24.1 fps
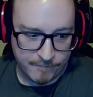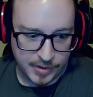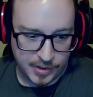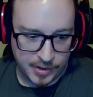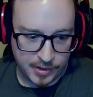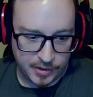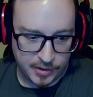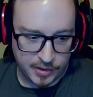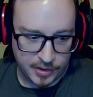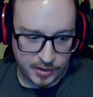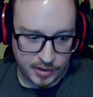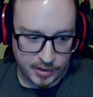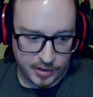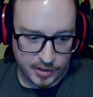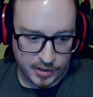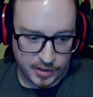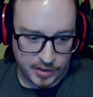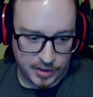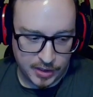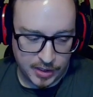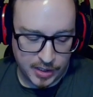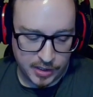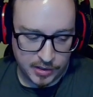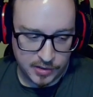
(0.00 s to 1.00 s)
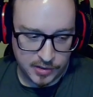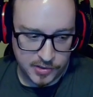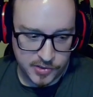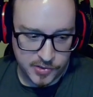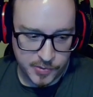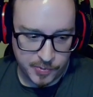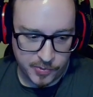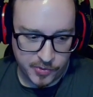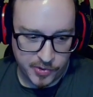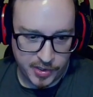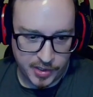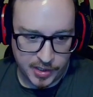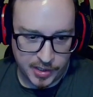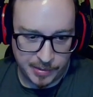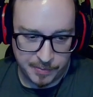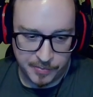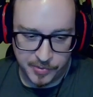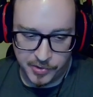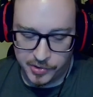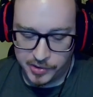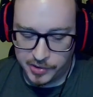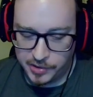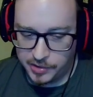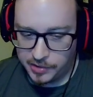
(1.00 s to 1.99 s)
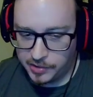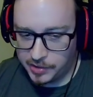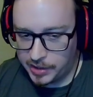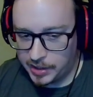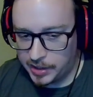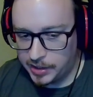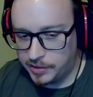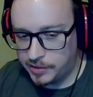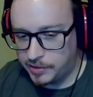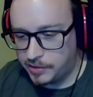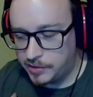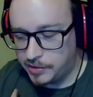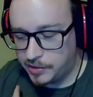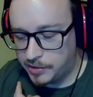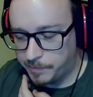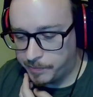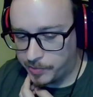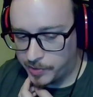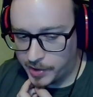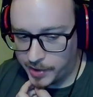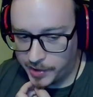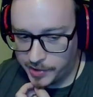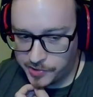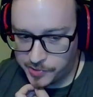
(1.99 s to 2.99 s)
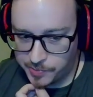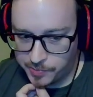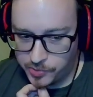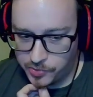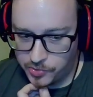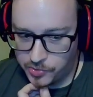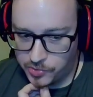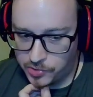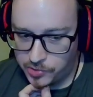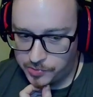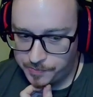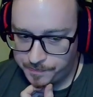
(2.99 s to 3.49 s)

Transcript: And at this point, I'm looking at the prize pool,